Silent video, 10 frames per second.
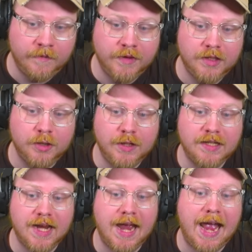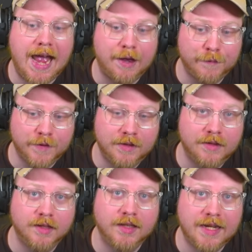you need to half
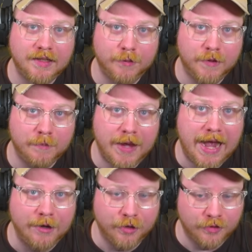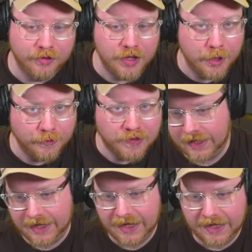the length of the pattern note.
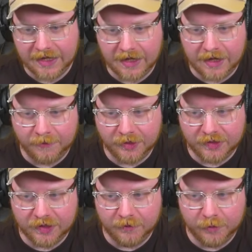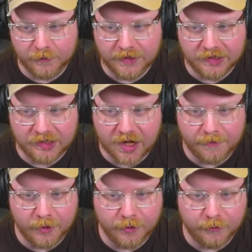And I'm just going to move the stop
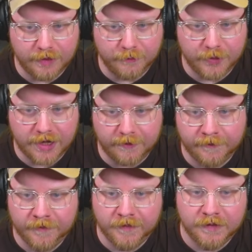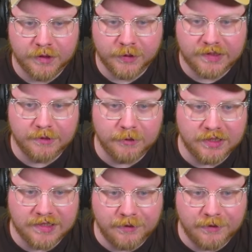note away for now. So let's see what this sounds